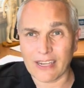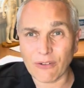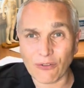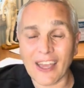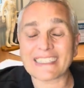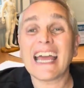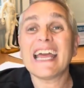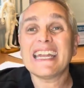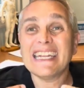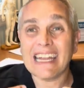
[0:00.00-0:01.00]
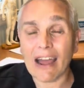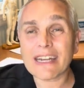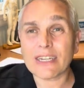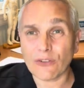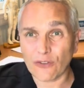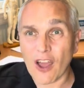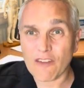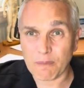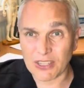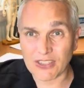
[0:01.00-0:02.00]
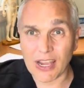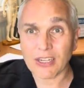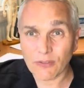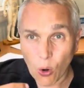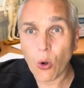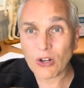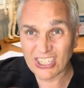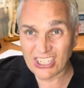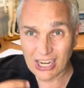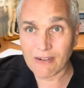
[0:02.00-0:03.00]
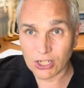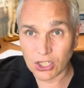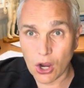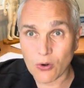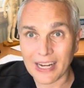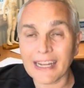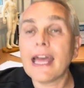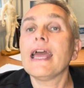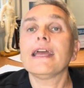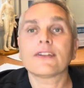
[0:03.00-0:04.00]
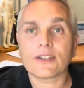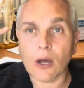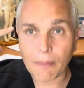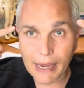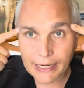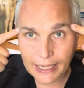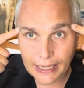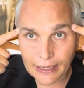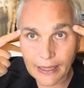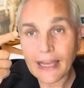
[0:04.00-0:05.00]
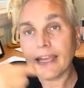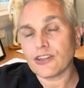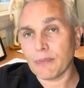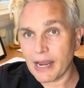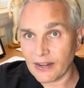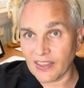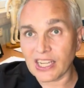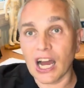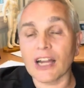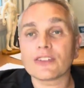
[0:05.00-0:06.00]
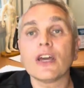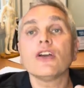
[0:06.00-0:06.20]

In fact, 95% of all serotonin, it's not made here, it's made in the gut.